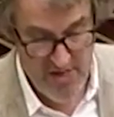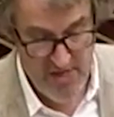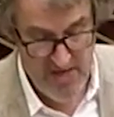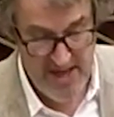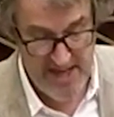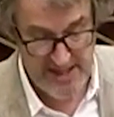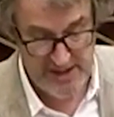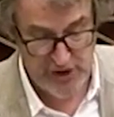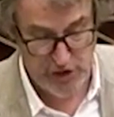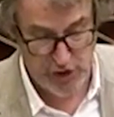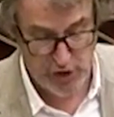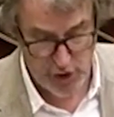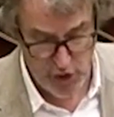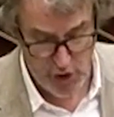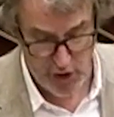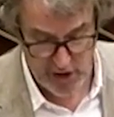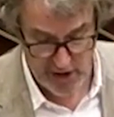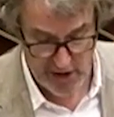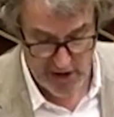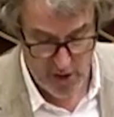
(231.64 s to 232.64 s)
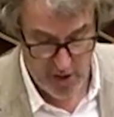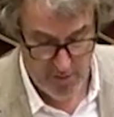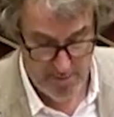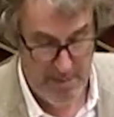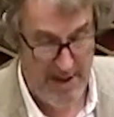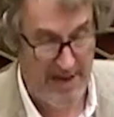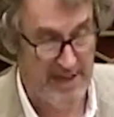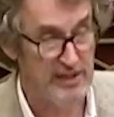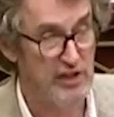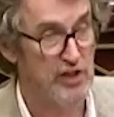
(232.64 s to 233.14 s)
They're certainly
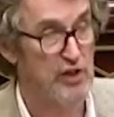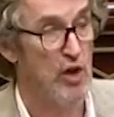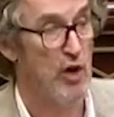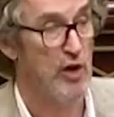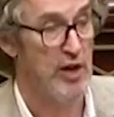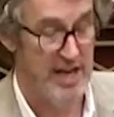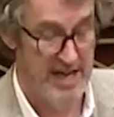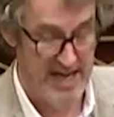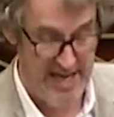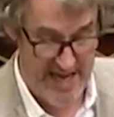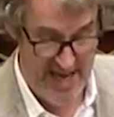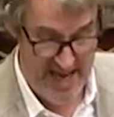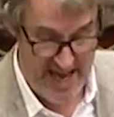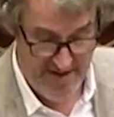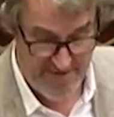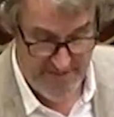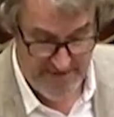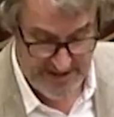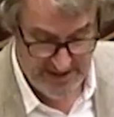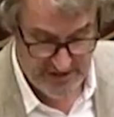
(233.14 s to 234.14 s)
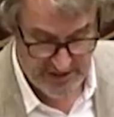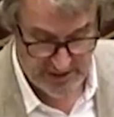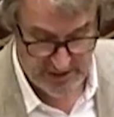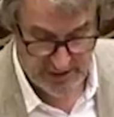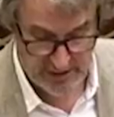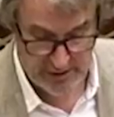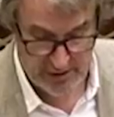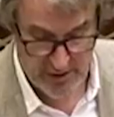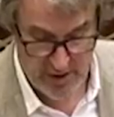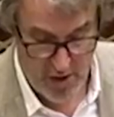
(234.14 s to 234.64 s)
not based on any
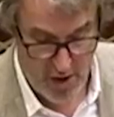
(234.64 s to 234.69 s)
evidence